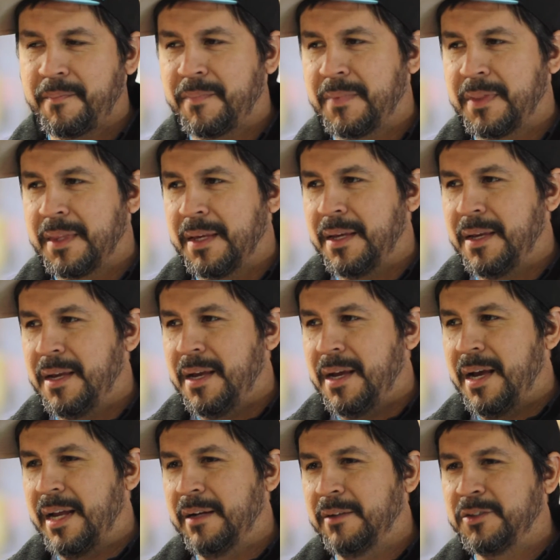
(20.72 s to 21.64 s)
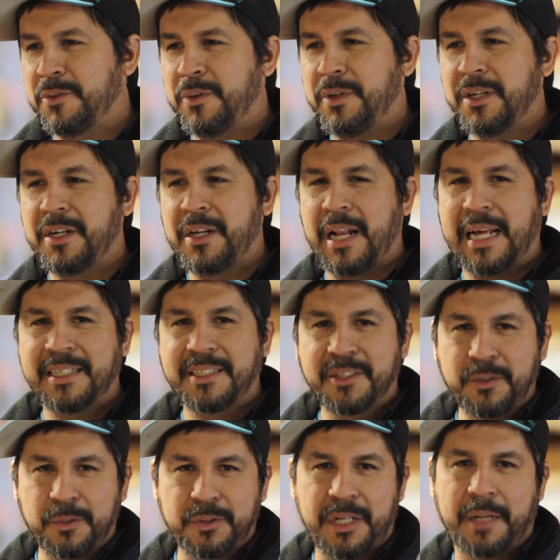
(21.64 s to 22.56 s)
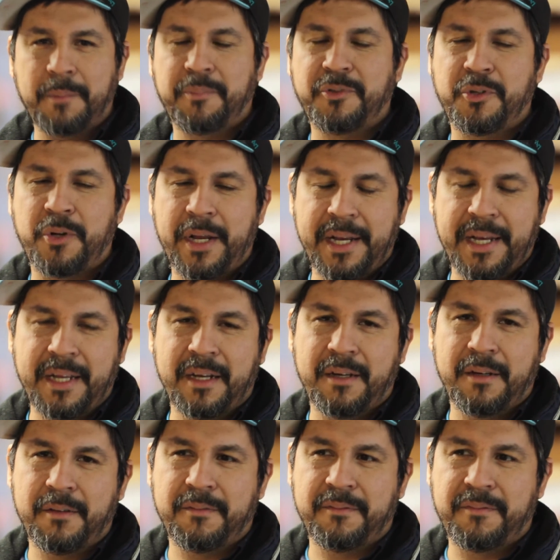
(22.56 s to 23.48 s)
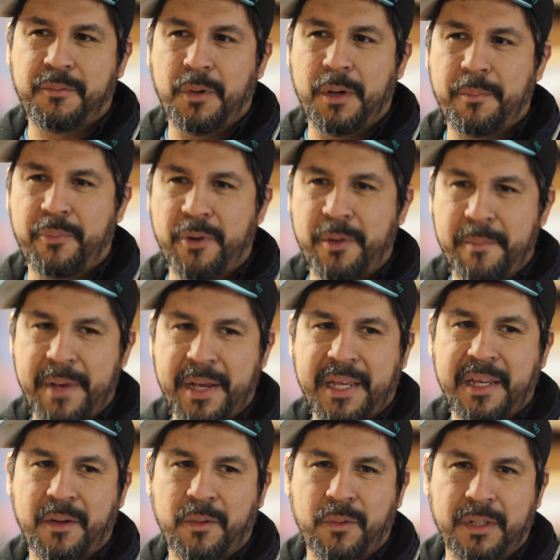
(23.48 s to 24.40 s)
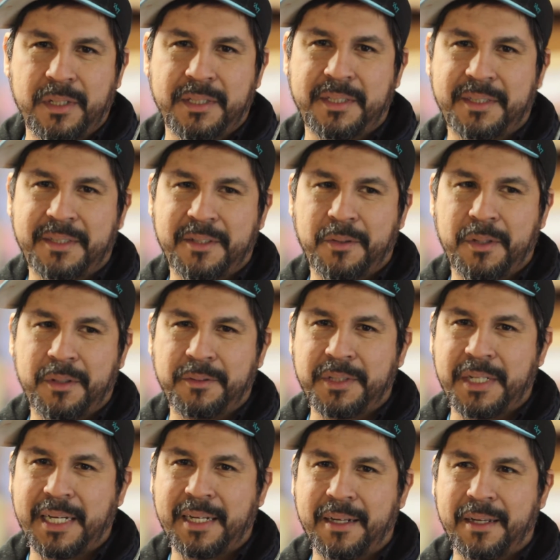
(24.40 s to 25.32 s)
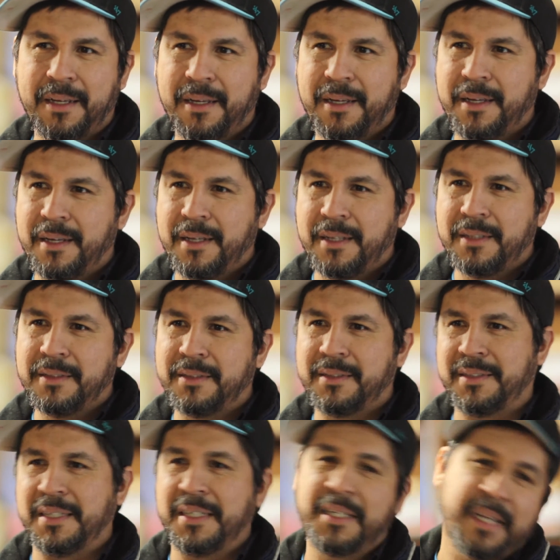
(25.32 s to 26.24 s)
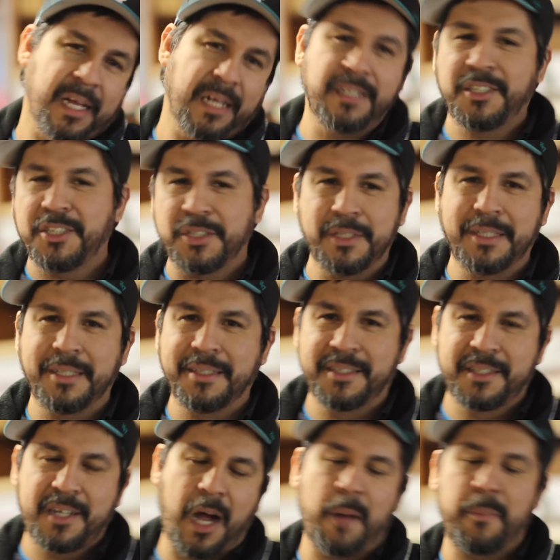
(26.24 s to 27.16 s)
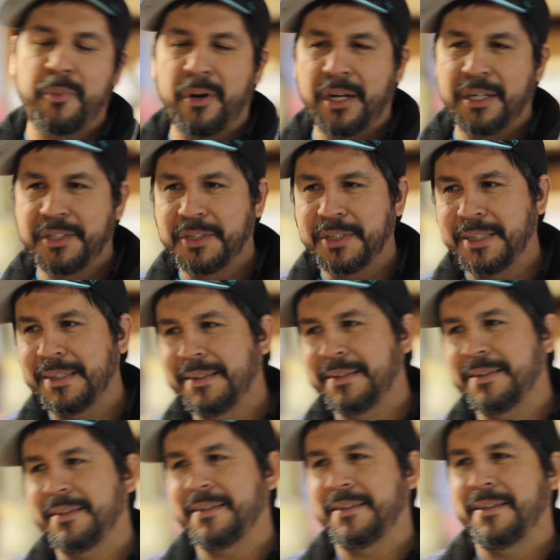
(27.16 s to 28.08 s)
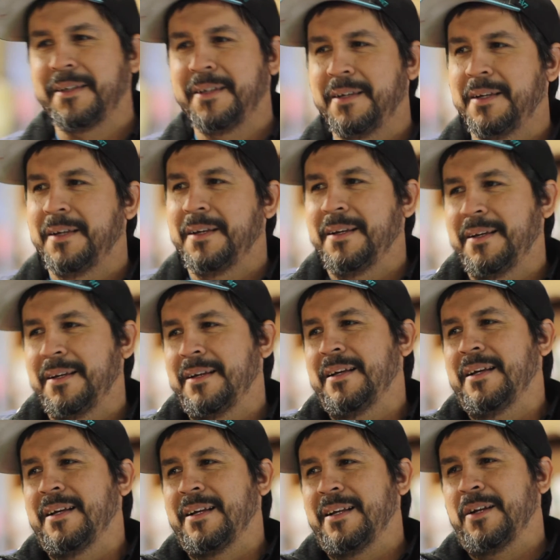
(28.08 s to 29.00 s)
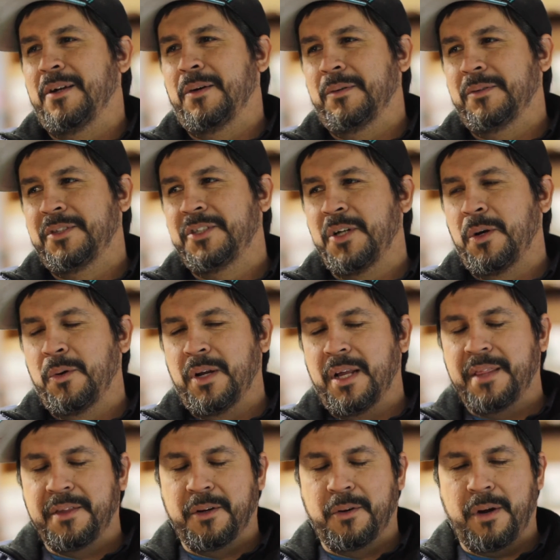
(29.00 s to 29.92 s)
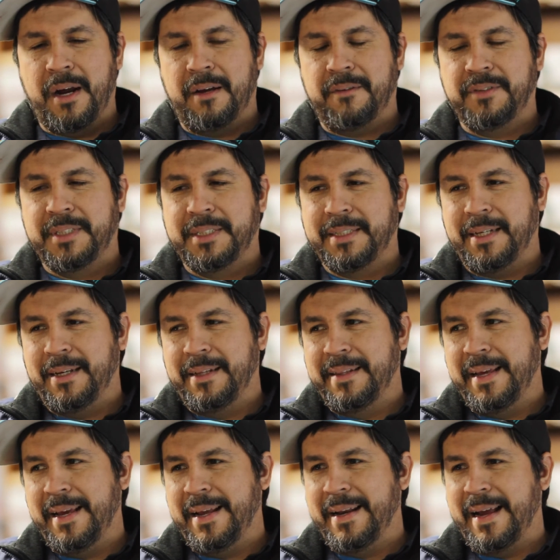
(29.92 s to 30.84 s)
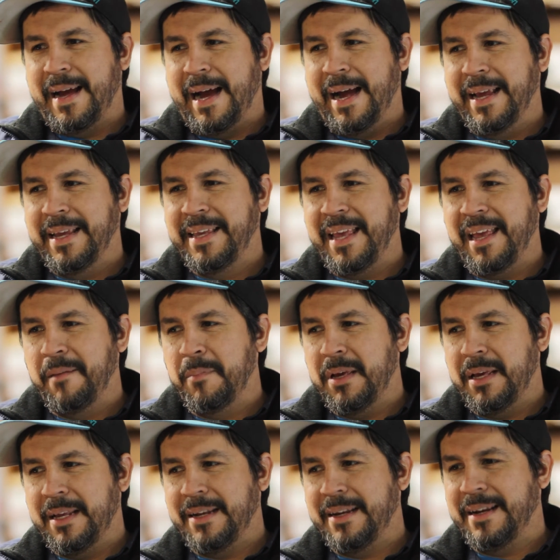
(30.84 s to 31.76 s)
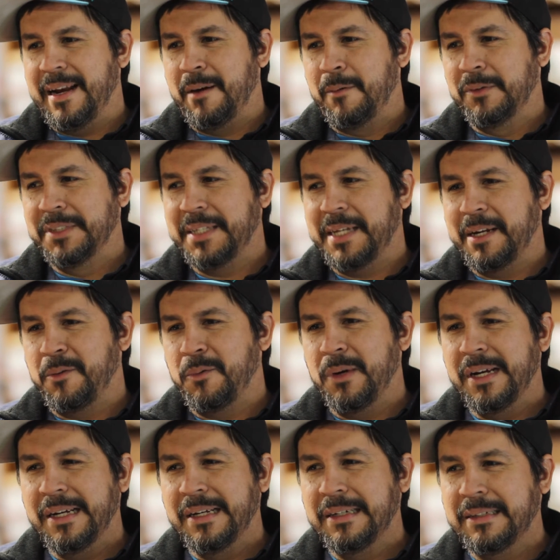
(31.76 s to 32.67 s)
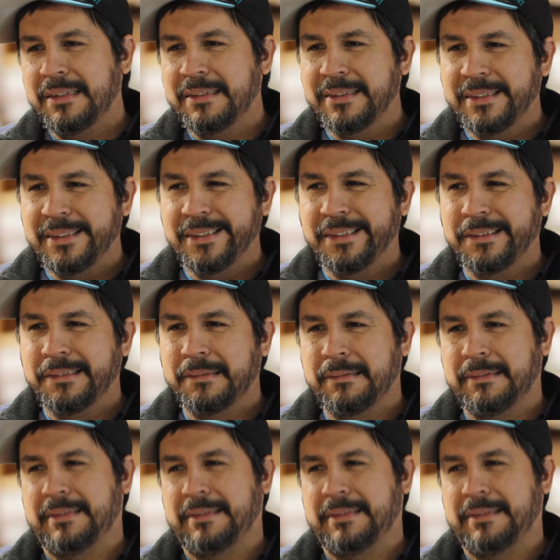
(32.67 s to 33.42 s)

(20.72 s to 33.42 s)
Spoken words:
And it was a really classical type of training of what printmaking was. So it was like zinc etchings, copper etchings, and stone lithographs. And then I came in and I was like, well, do